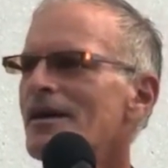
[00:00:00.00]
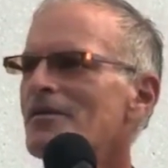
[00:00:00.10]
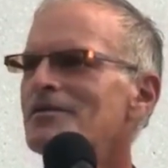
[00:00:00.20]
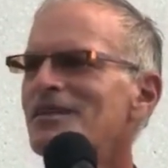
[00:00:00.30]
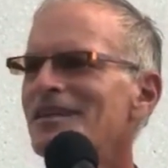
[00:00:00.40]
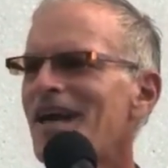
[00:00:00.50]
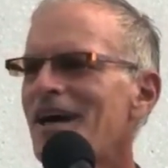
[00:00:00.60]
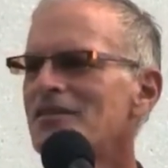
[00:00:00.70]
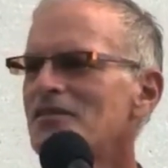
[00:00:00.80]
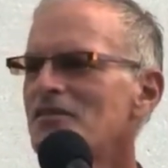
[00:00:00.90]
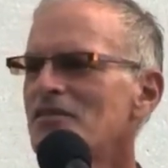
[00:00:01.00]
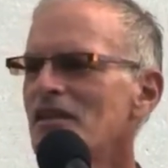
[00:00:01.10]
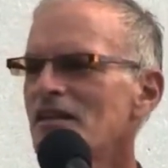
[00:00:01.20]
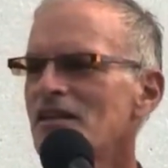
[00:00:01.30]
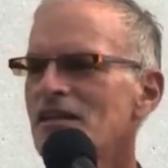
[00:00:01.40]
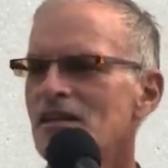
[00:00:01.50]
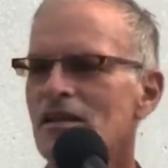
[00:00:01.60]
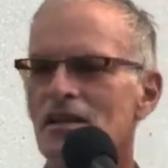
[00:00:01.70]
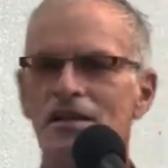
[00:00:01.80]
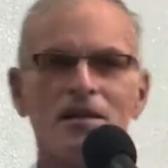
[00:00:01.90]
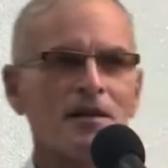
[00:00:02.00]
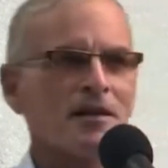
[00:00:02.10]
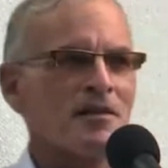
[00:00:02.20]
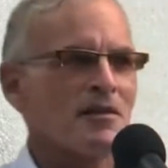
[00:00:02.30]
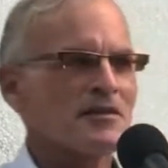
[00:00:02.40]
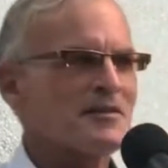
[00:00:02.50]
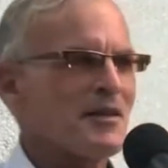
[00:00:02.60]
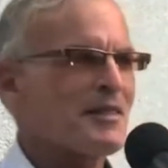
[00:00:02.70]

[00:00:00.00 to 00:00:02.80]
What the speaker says: it's the last scene. There's the